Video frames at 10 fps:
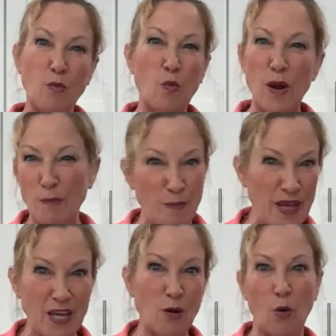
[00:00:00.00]

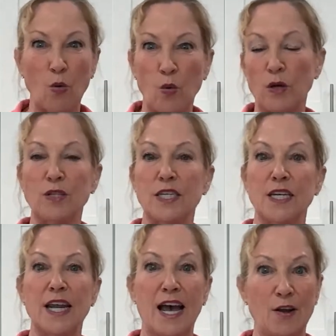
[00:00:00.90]
wimpy or
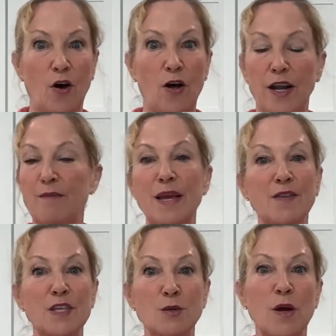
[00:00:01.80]
wilted at all. And I make
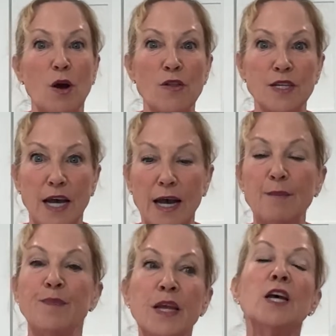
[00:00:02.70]
it this way all the
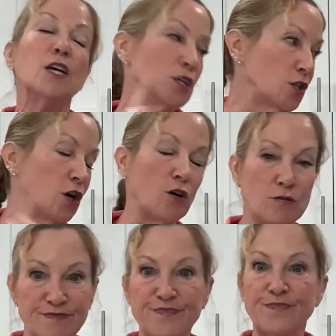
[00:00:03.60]
time.
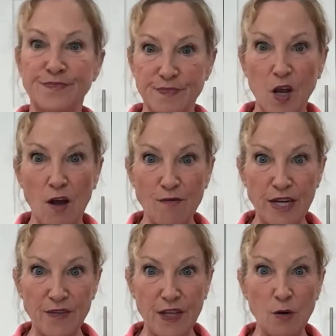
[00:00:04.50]
So
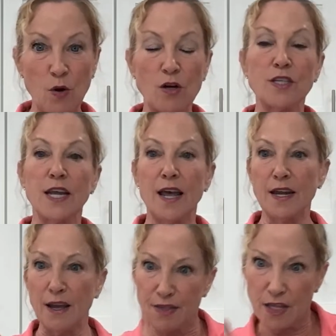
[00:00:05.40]
confident that it works. And
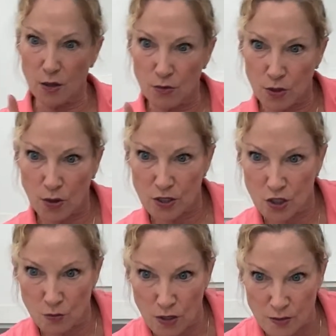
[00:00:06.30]
I think the
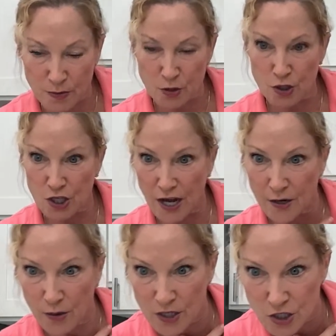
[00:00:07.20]
question was, Patricia had a
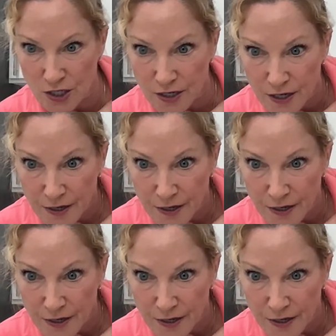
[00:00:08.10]
question,